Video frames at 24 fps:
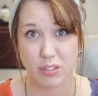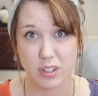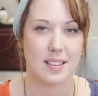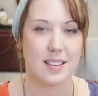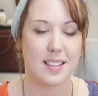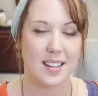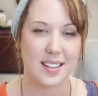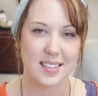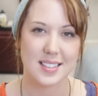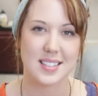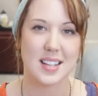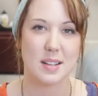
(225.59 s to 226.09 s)
The
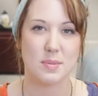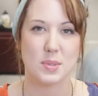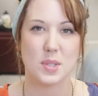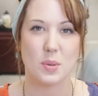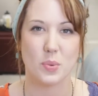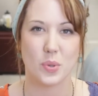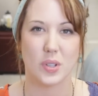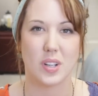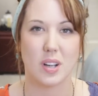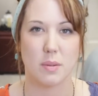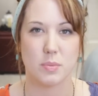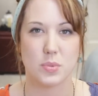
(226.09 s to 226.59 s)
next time
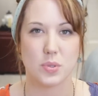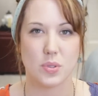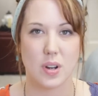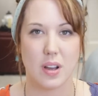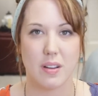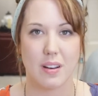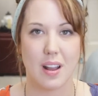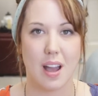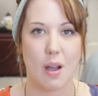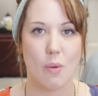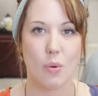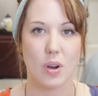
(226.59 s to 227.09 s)
someone comes
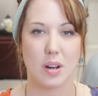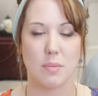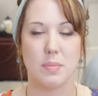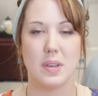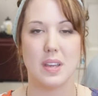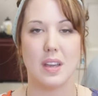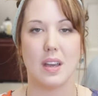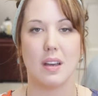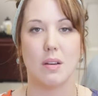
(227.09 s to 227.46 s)
around, I want to be